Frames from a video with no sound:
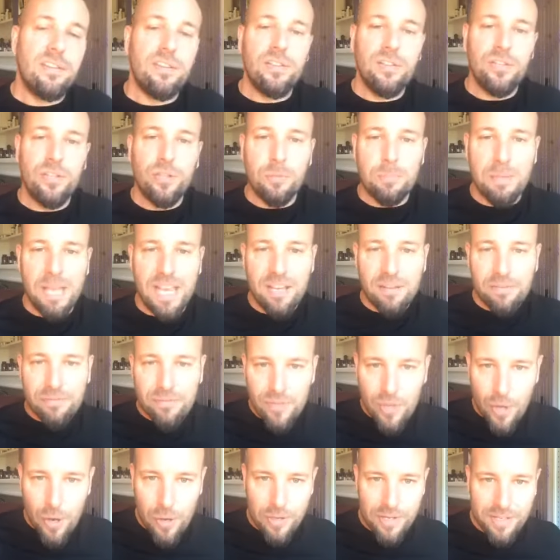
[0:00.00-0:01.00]
You may have
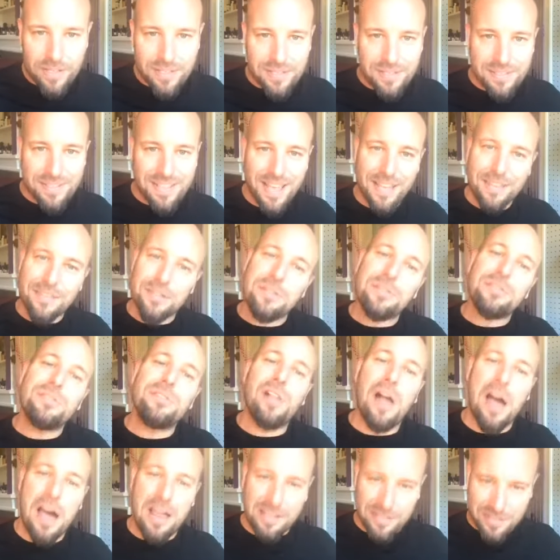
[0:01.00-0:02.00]
noticed that there's a
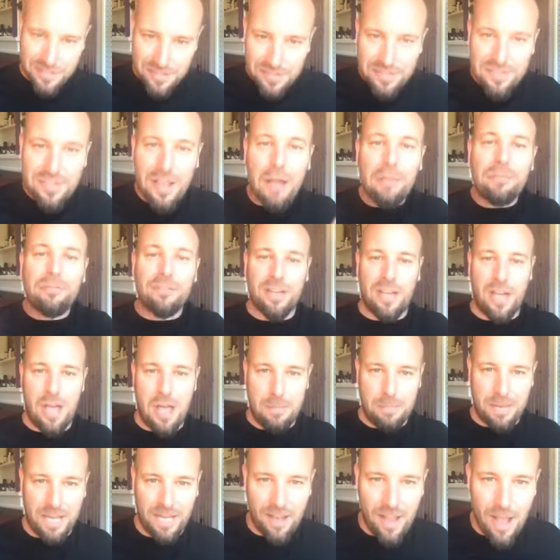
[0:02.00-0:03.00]
lot of stuff
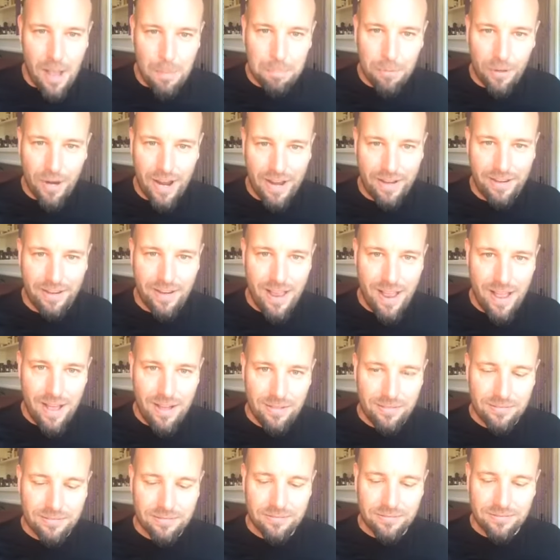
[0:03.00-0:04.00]
coming up right now.
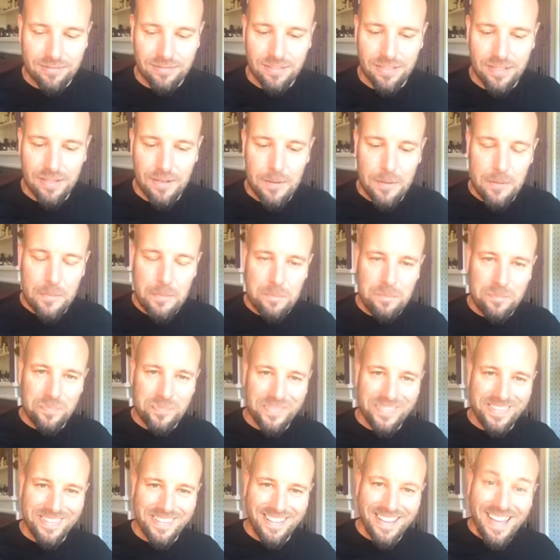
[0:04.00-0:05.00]

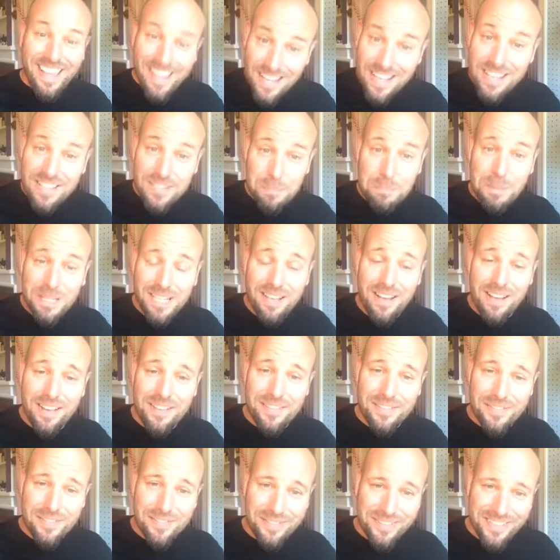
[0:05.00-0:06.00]
And that's
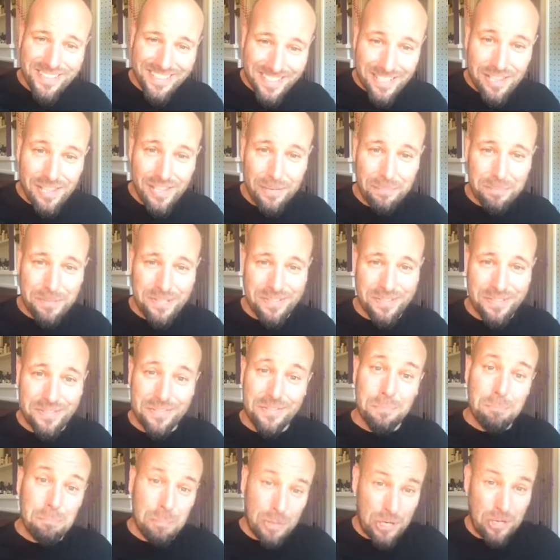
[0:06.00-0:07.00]
because eclipses
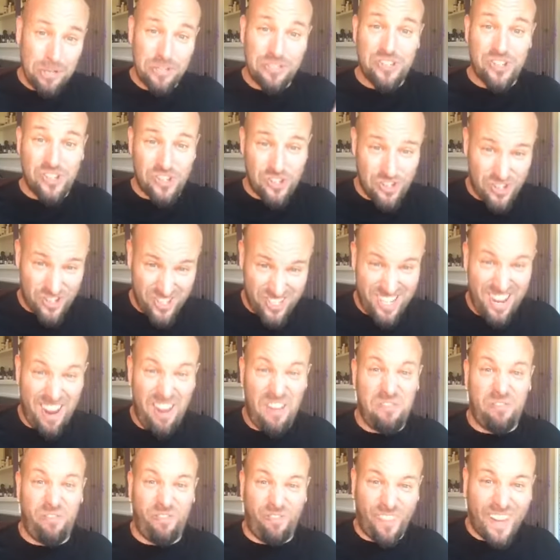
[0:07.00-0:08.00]
purge stuff
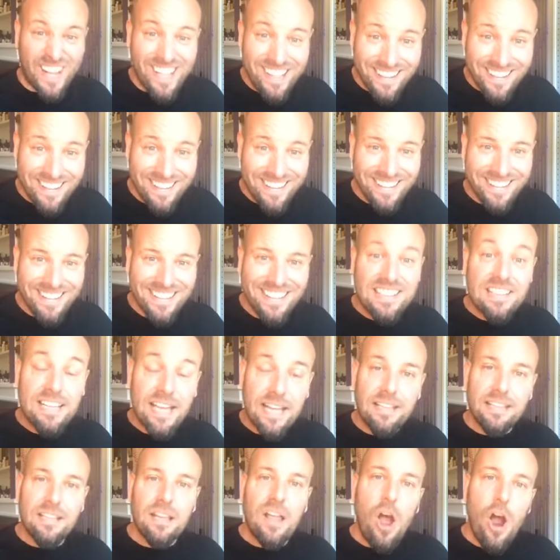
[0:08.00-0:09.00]

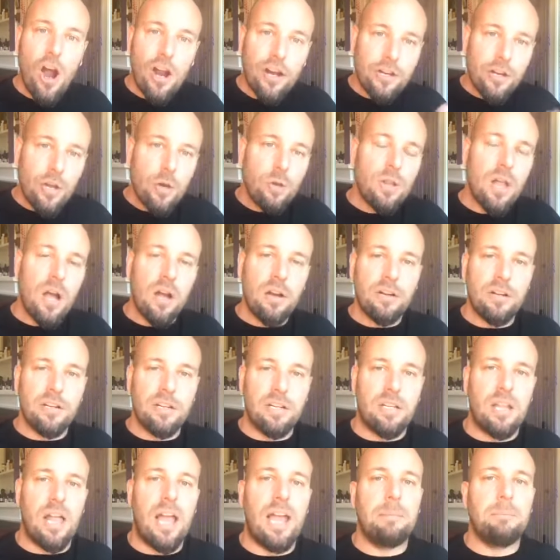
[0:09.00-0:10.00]
that are no longer in
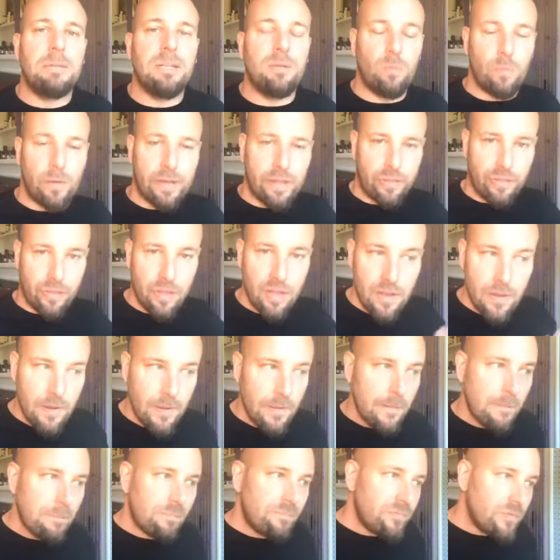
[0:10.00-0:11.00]
alignment with
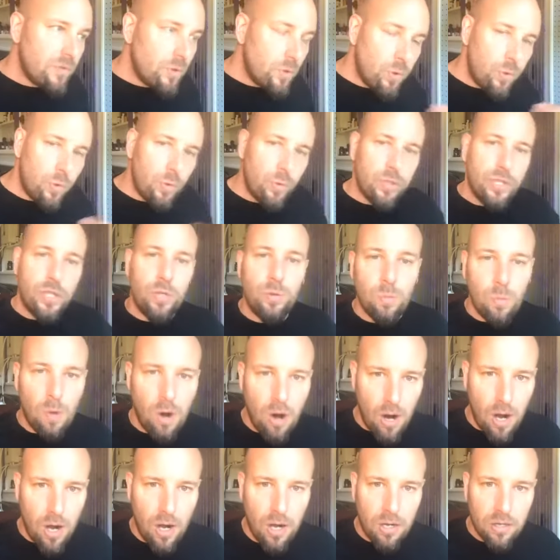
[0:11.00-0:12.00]
who you
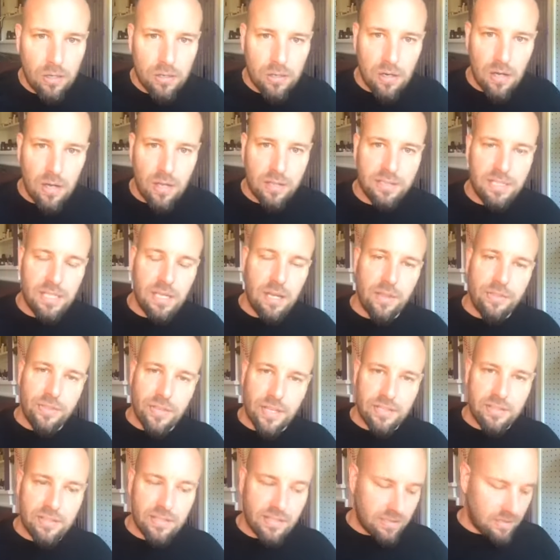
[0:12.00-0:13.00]
are on the
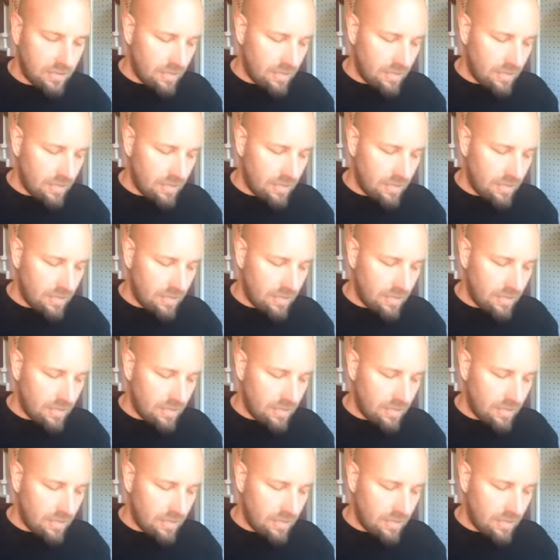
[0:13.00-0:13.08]
authentic